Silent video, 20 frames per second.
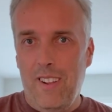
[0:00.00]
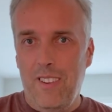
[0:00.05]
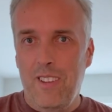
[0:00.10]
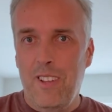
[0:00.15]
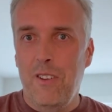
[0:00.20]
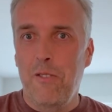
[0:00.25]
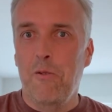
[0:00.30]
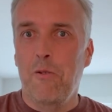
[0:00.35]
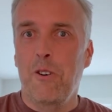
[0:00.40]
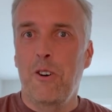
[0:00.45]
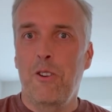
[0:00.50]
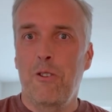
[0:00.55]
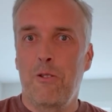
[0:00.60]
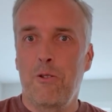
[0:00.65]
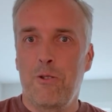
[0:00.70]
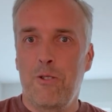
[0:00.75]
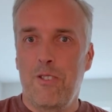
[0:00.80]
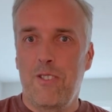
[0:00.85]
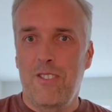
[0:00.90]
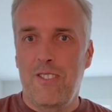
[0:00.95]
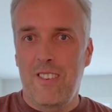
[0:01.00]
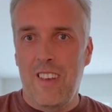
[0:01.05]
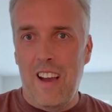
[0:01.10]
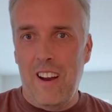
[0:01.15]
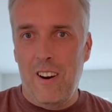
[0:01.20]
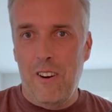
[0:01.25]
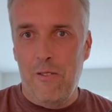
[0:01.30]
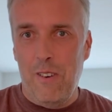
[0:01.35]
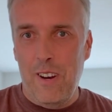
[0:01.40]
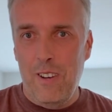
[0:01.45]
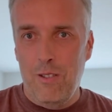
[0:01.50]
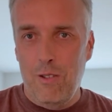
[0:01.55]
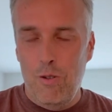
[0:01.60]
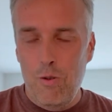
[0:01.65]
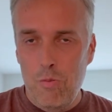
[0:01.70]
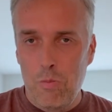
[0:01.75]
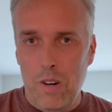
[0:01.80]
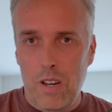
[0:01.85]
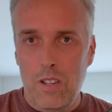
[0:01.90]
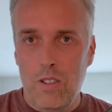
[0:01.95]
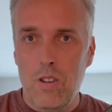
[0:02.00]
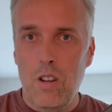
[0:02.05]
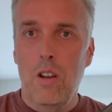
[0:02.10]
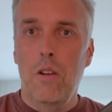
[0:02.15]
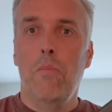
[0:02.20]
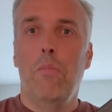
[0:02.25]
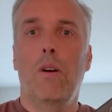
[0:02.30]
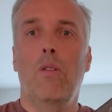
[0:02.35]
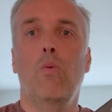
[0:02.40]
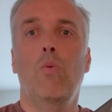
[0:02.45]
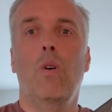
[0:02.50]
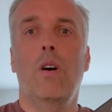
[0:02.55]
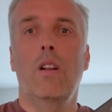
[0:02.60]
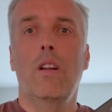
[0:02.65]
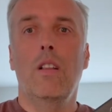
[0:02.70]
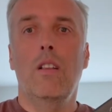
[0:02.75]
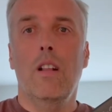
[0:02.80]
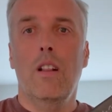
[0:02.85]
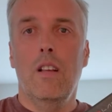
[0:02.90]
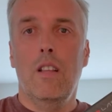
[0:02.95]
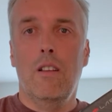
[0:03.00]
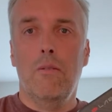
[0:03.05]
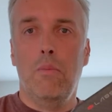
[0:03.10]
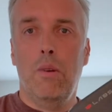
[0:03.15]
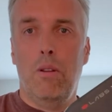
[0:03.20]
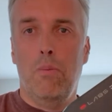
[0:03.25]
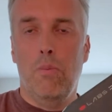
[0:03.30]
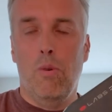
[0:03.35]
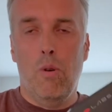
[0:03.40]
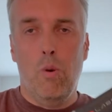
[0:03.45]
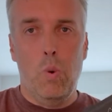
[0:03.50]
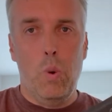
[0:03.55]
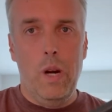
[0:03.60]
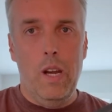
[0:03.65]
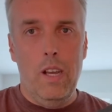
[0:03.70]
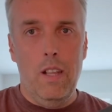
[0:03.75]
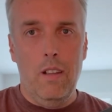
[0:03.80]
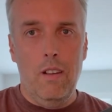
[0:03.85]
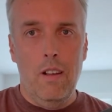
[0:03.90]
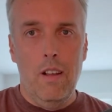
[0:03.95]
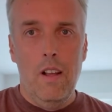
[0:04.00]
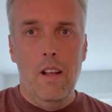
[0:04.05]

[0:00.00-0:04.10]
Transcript: Didn't want to sacrifice too much, but wanted a little bit more weight